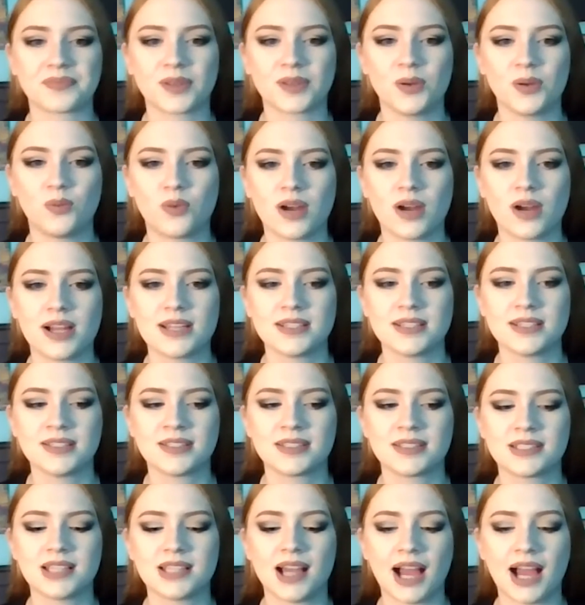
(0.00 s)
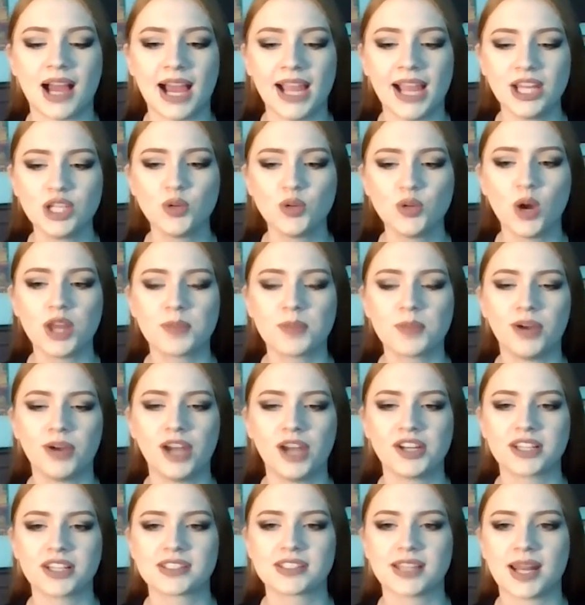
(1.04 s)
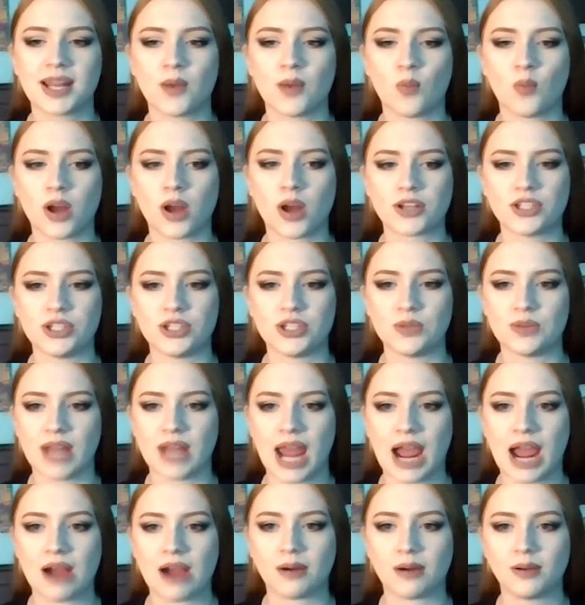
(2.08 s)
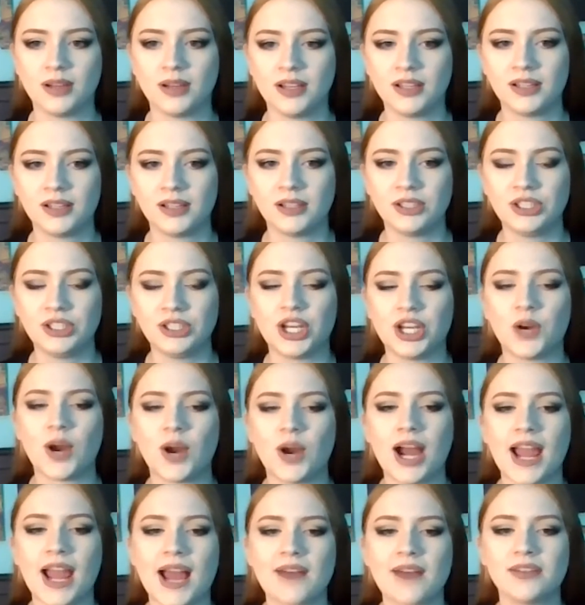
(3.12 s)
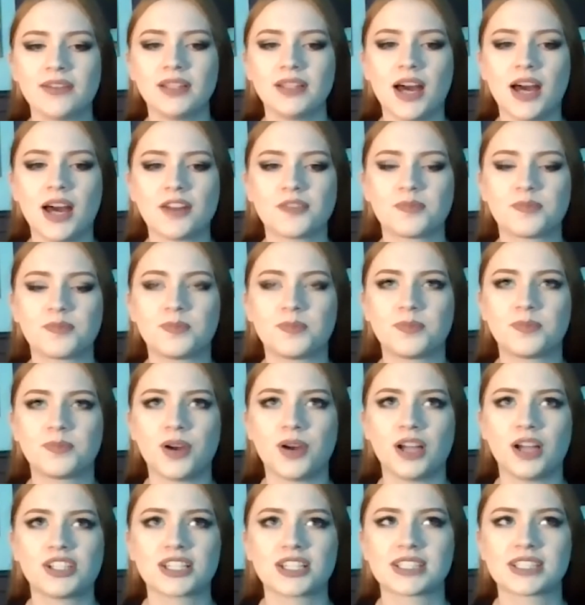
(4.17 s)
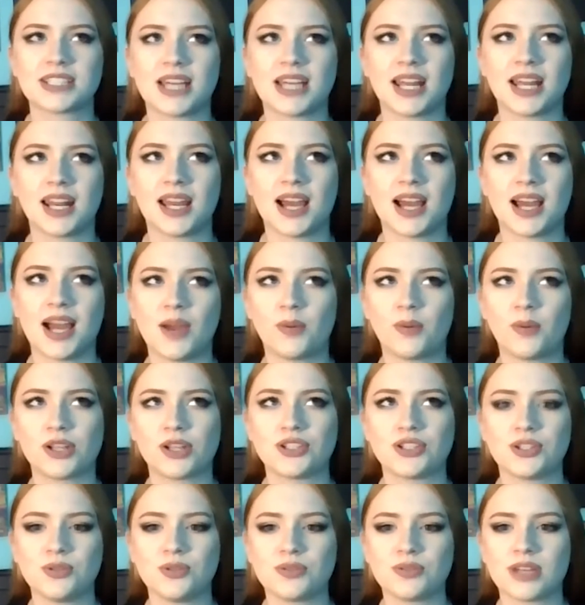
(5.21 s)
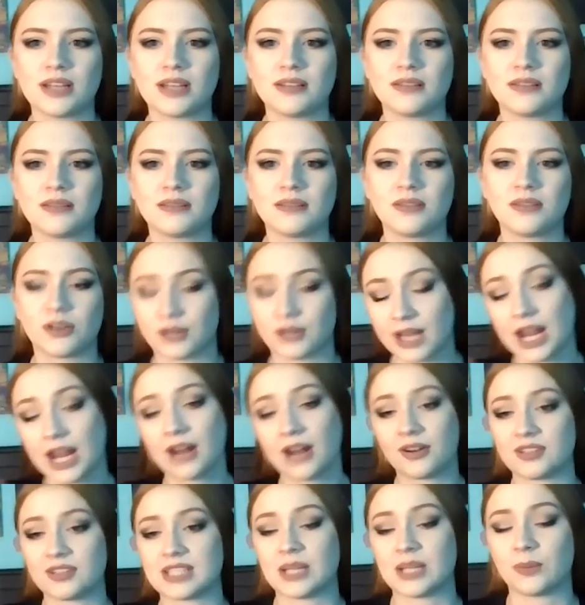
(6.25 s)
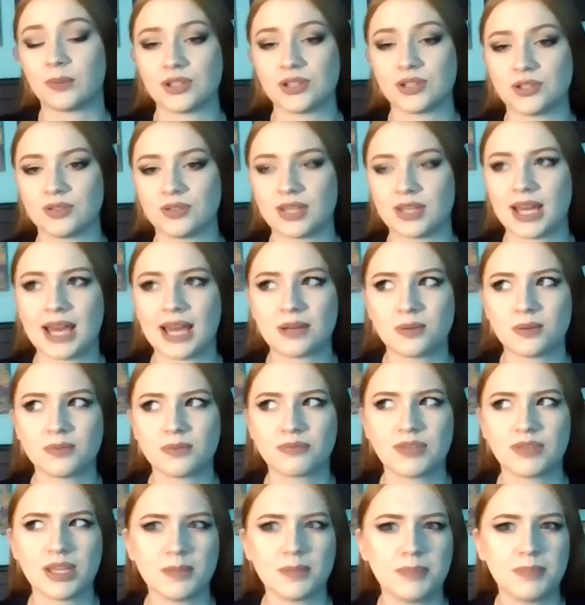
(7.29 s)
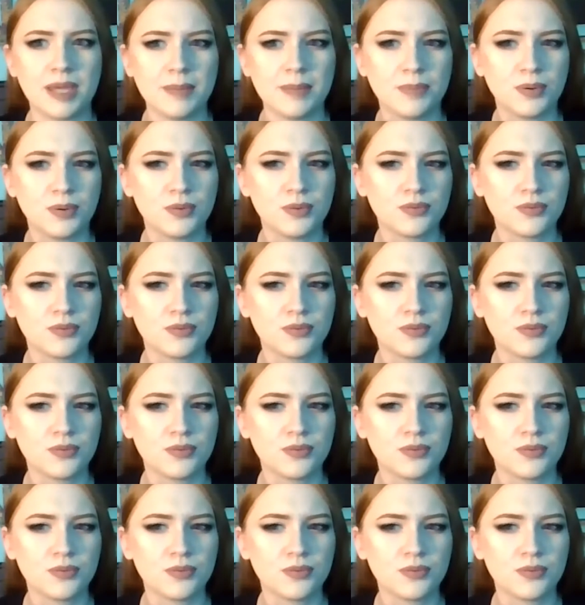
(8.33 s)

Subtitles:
was I do all the projects that I want to do now. I have a lot of projects that I want to do that or characters that I want to do that I don't think people